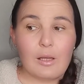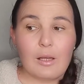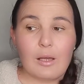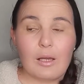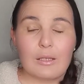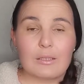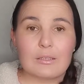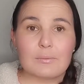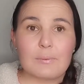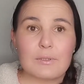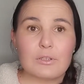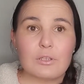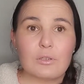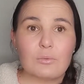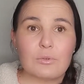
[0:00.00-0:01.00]
and
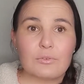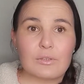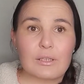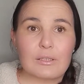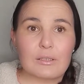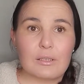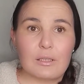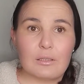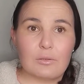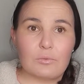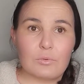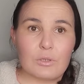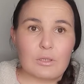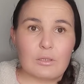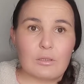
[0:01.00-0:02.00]
especially with that color
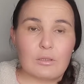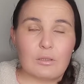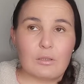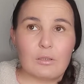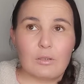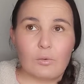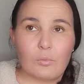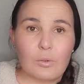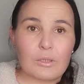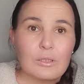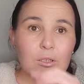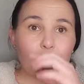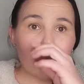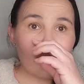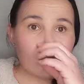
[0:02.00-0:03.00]
work. What I
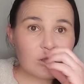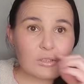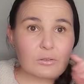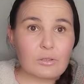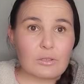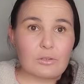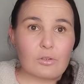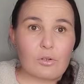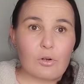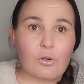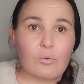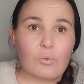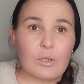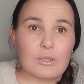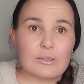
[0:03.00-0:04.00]
also did wrong
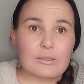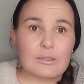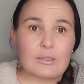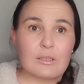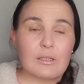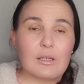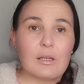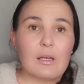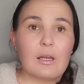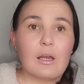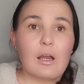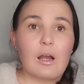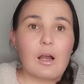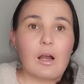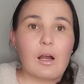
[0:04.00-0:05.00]
was
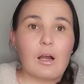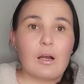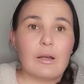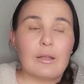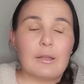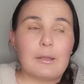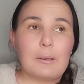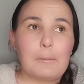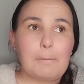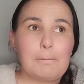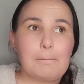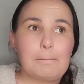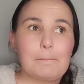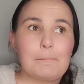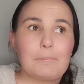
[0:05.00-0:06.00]
I
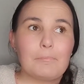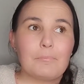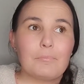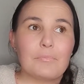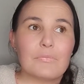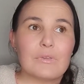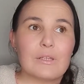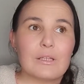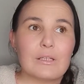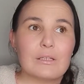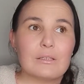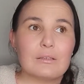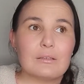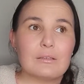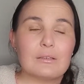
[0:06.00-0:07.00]

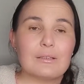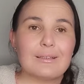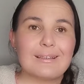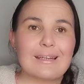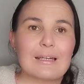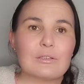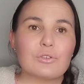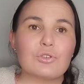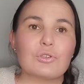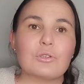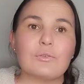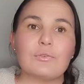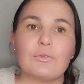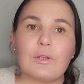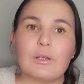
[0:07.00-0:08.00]
didn't catch the
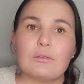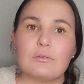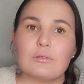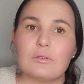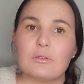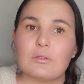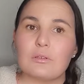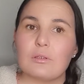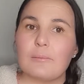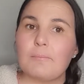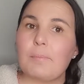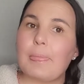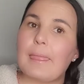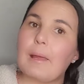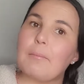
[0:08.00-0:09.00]
floats
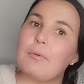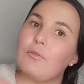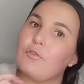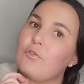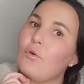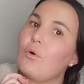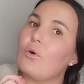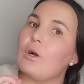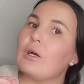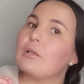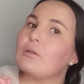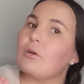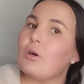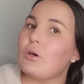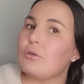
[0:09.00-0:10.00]
before and
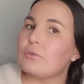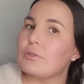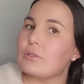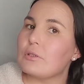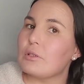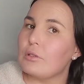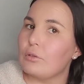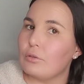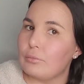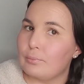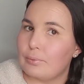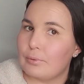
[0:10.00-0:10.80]
after the loop,